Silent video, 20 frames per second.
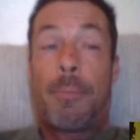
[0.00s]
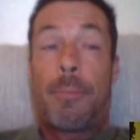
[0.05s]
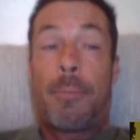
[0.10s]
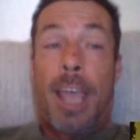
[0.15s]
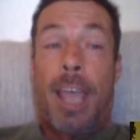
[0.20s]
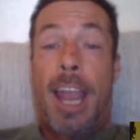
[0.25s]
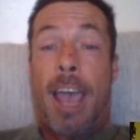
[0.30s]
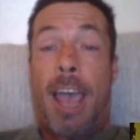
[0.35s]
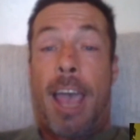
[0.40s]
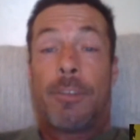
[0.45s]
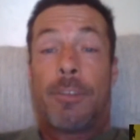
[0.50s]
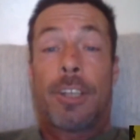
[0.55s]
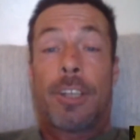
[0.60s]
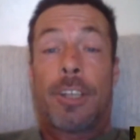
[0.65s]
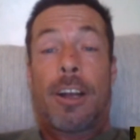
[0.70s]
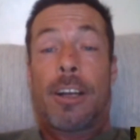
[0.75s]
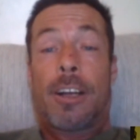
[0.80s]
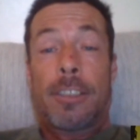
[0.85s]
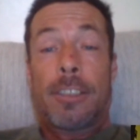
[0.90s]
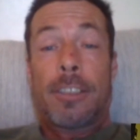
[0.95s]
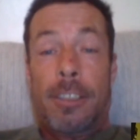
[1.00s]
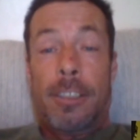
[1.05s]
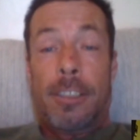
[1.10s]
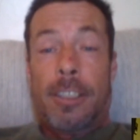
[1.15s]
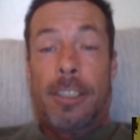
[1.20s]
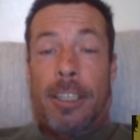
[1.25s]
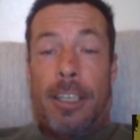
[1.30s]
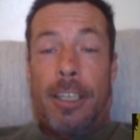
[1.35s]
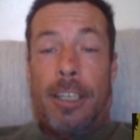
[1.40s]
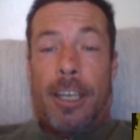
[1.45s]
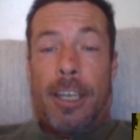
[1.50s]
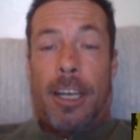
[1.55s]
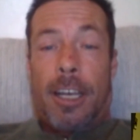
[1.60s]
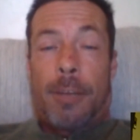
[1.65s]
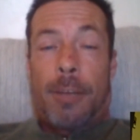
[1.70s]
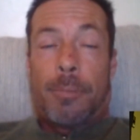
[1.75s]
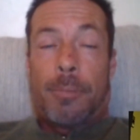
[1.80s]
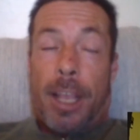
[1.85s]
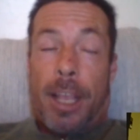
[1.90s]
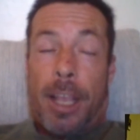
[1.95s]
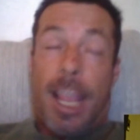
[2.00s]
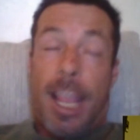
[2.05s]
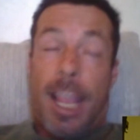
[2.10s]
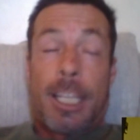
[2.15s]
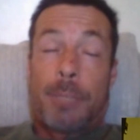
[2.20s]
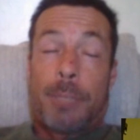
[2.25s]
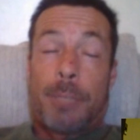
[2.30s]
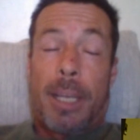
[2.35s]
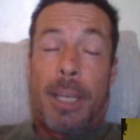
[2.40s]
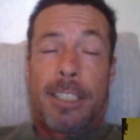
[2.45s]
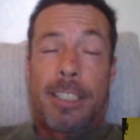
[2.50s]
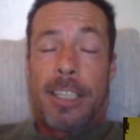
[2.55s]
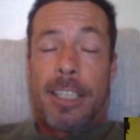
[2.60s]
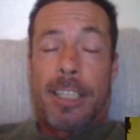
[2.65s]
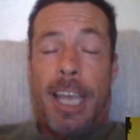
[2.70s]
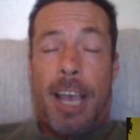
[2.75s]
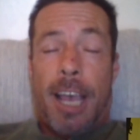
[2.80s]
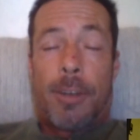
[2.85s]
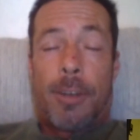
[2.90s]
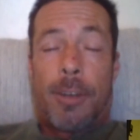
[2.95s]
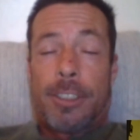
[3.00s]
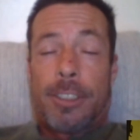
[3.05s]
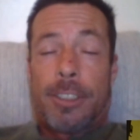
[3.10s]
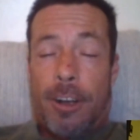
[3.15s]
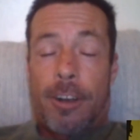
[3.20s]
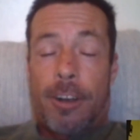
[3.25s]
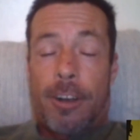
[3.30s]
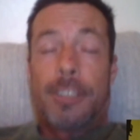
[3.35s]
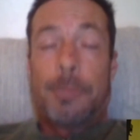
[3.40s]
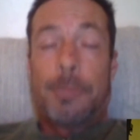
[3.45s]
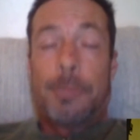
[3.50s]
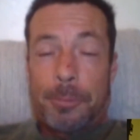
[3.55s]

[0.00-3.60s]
kept that avatar, and that's basically how it started.